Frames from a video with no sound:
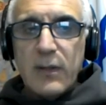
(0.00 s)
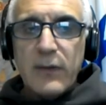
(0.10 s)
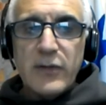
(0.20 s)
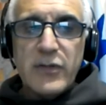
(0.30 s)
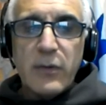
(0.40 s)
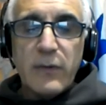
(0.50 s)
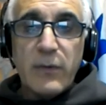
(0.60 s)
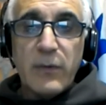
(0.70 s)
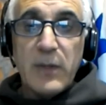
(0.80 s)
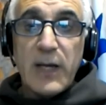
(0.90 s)
that chose
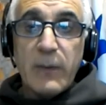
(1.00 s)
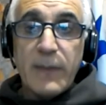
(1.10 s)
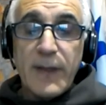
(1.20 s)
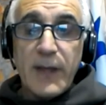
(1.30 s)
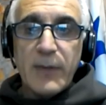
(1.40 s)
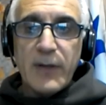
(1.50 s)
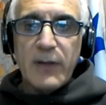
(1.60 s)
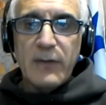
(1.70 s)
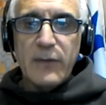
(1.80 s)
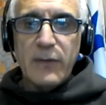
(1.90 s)
to ally with them
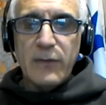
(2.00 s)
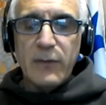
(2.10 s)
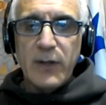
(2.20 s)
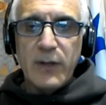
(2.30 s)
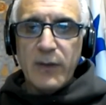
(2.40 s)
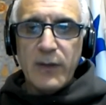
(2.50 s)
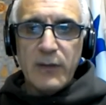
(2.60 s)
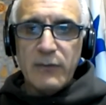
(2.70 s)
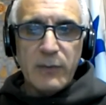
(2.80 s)
against the Sunni in the country